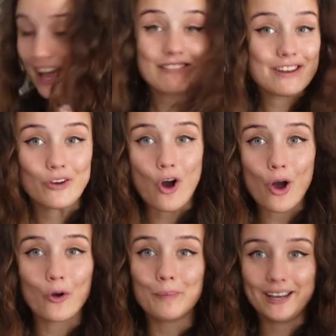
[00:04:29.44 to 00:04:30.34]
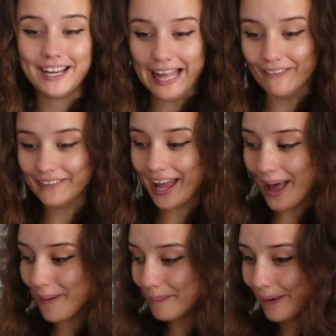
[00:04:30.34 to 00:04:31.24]
I haven't even got her completely out yet,
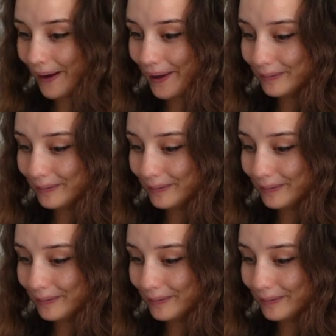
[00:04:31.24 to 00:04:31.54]
but